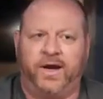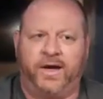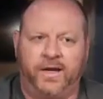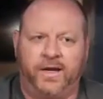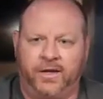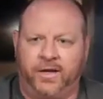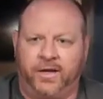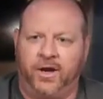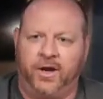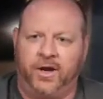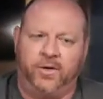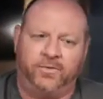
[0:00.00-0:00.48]

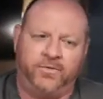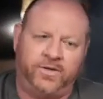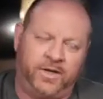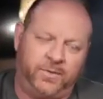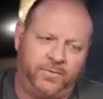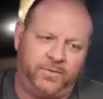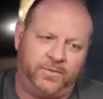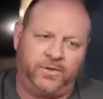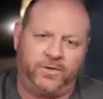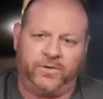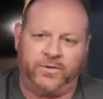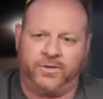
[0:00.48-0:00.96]
And,
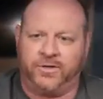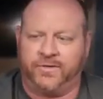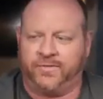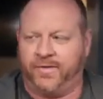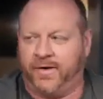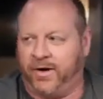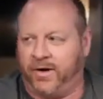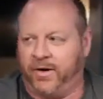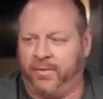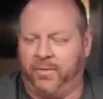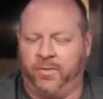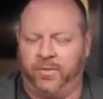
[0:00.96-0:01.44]
temperature is
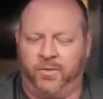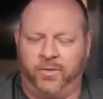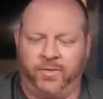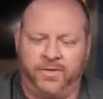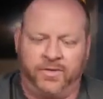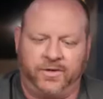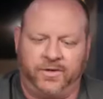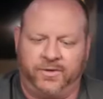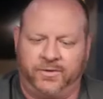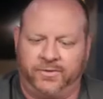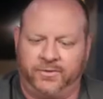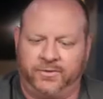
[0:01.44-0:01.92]
variable with
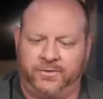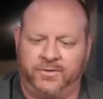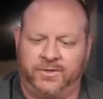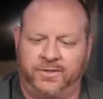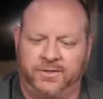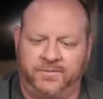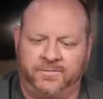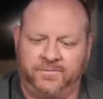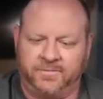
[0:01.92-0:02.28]
those, and,